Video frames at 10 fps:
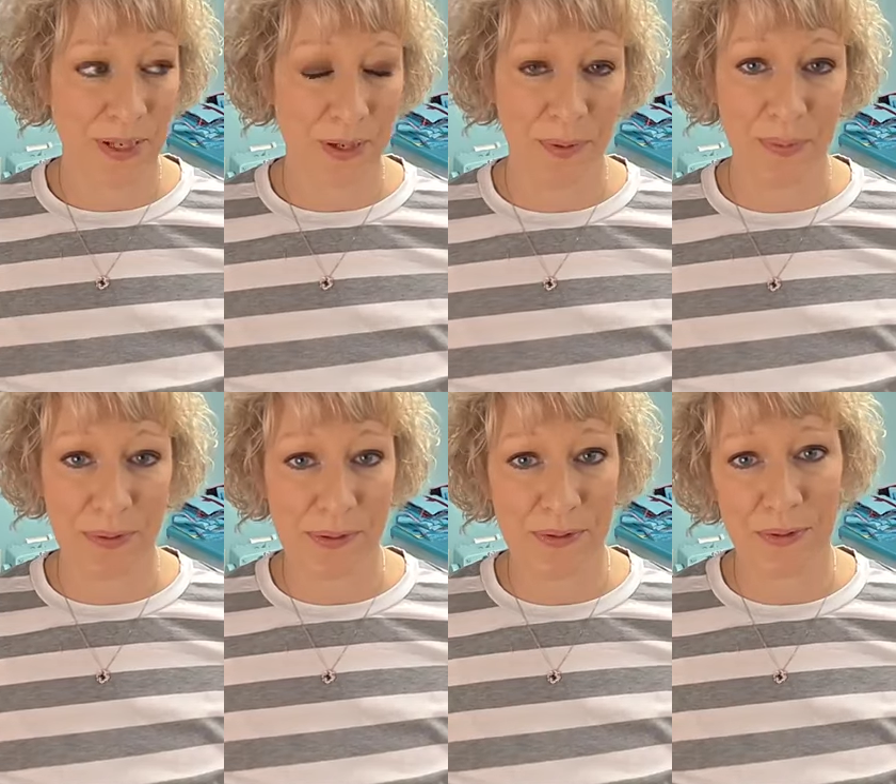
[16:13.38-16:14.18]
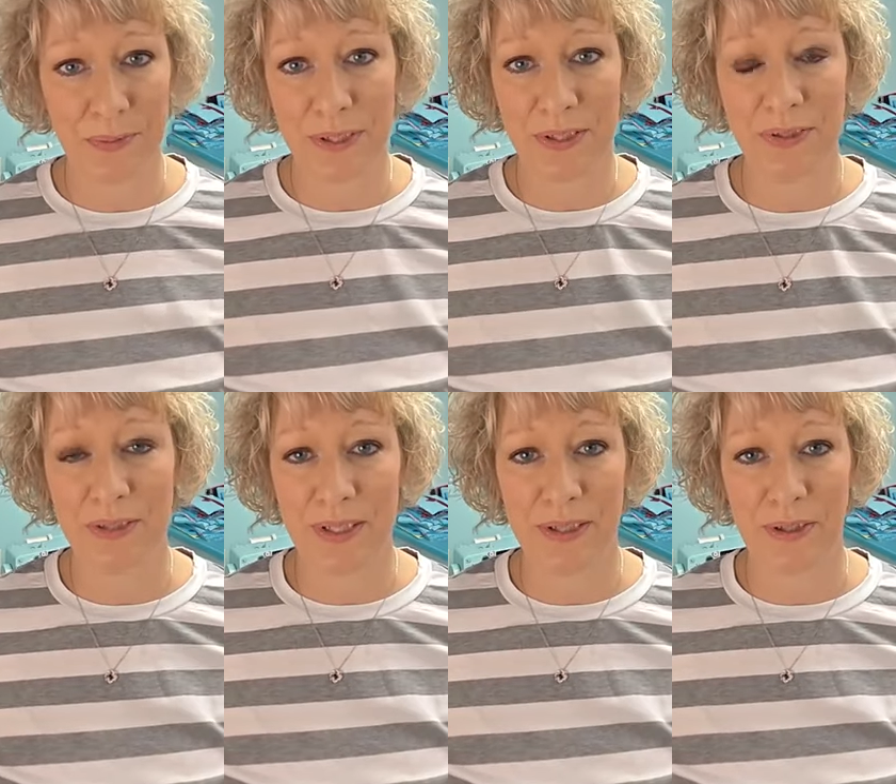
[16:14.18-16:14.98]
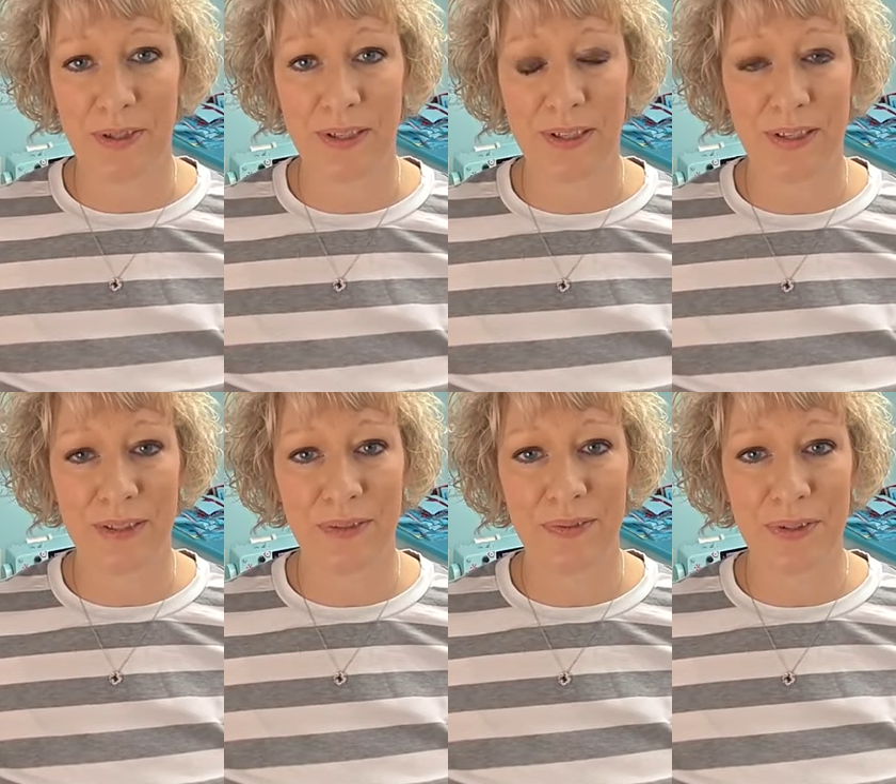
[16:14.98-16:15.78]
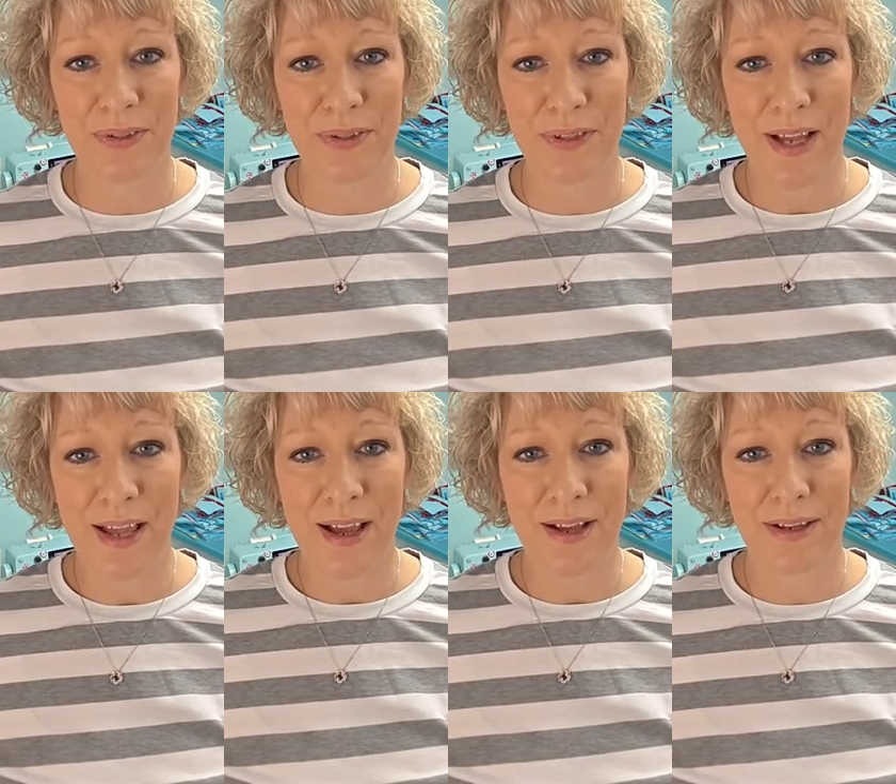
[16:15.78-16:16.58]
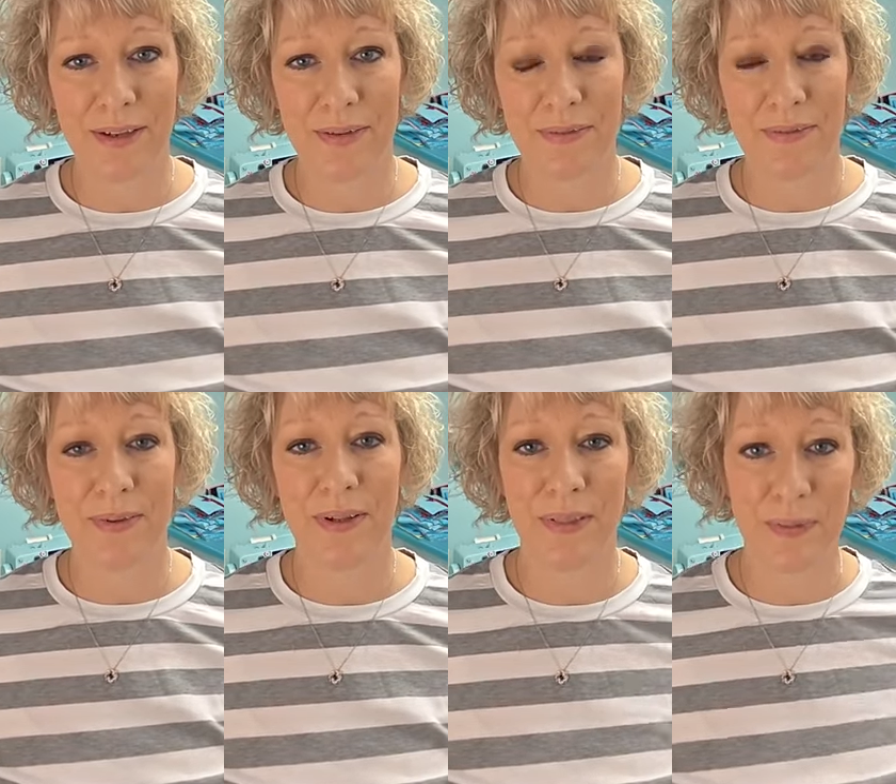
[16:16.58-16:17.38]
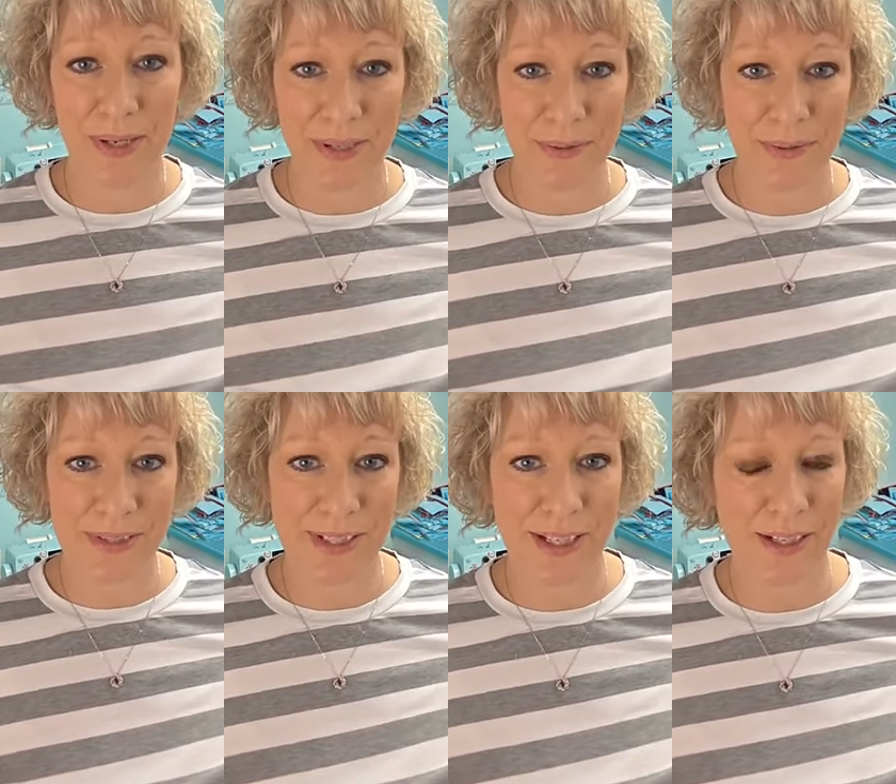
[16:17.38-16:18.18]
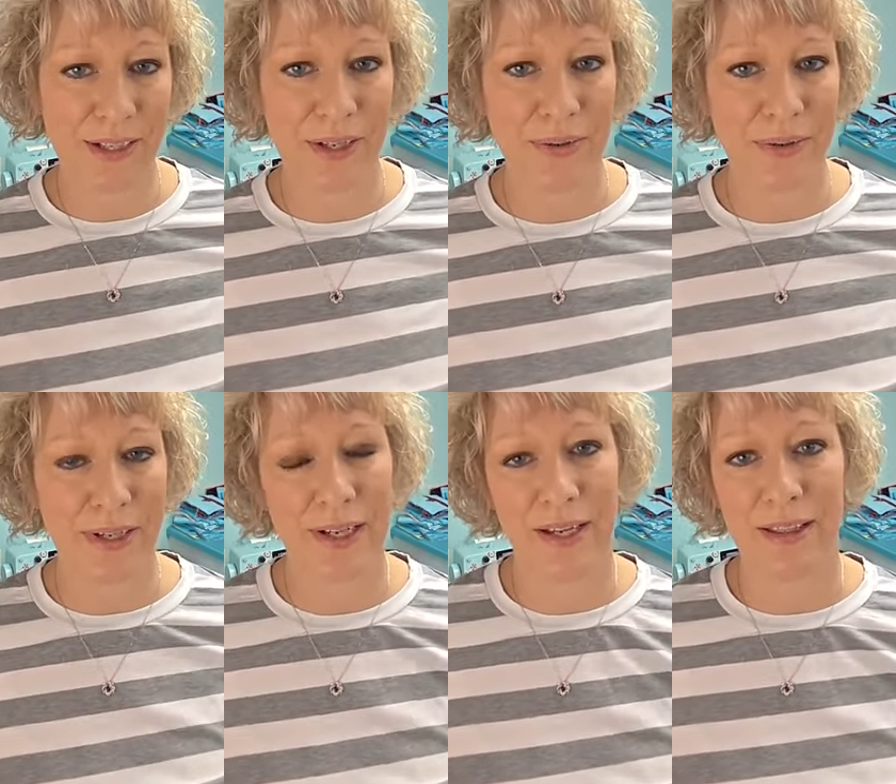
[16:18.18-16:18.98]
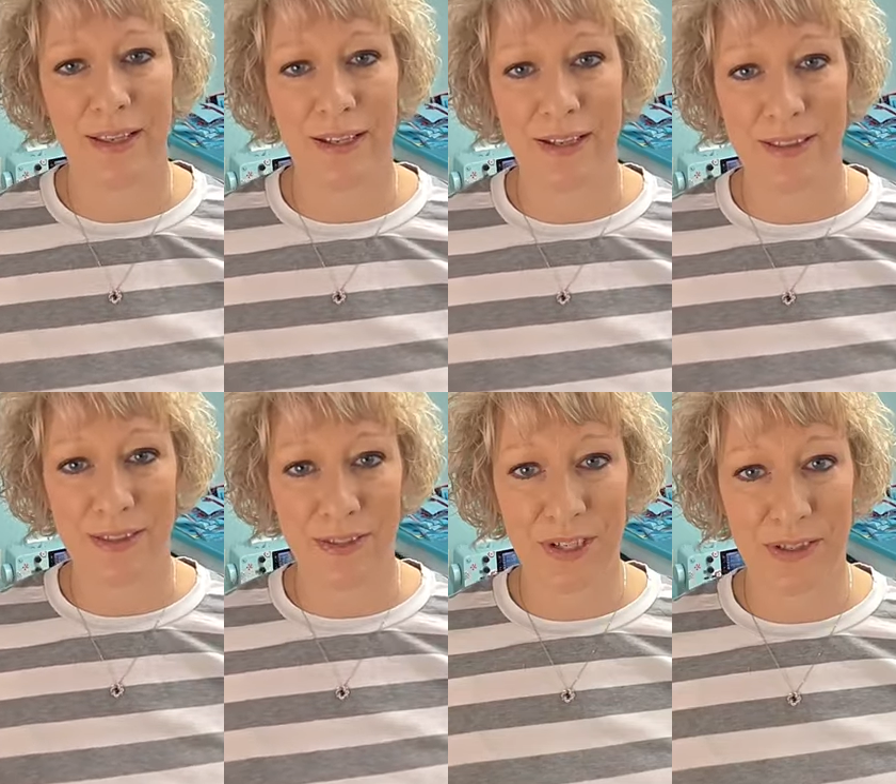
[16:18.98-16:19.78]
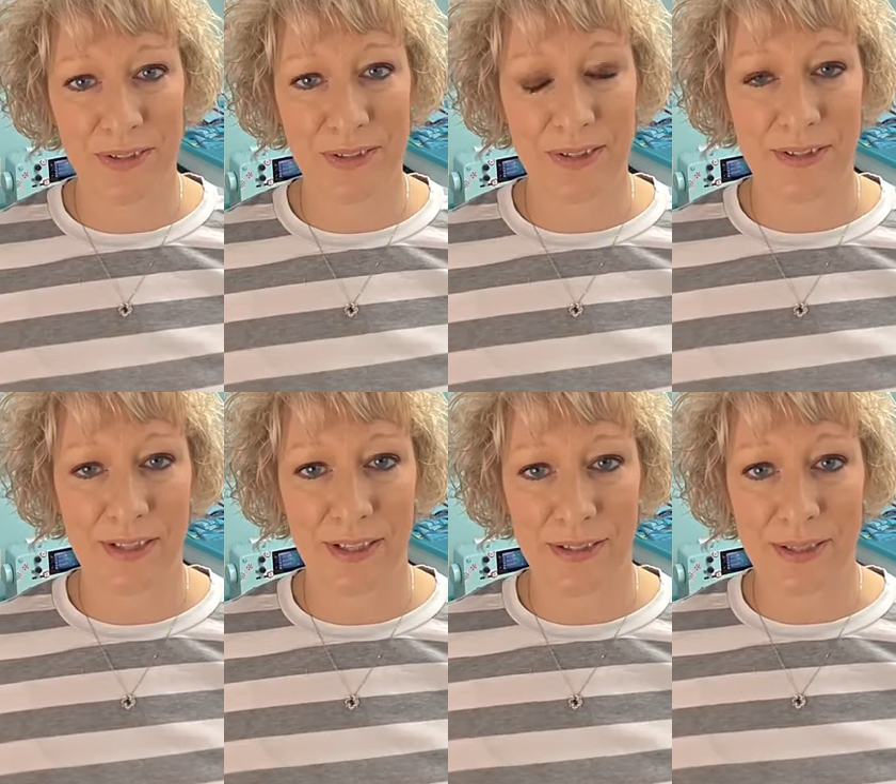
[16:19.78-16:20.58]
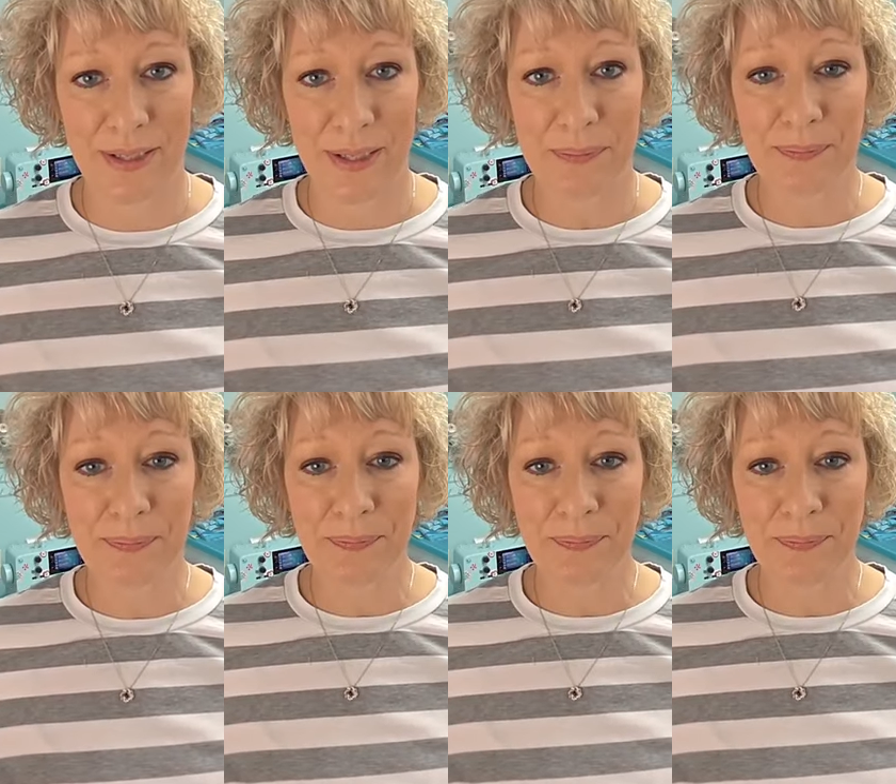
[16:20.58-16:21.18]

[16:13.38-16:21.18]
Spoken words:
I'll be posting some pictures here in the near future of the panel once I get it going, and then the challenge design to come.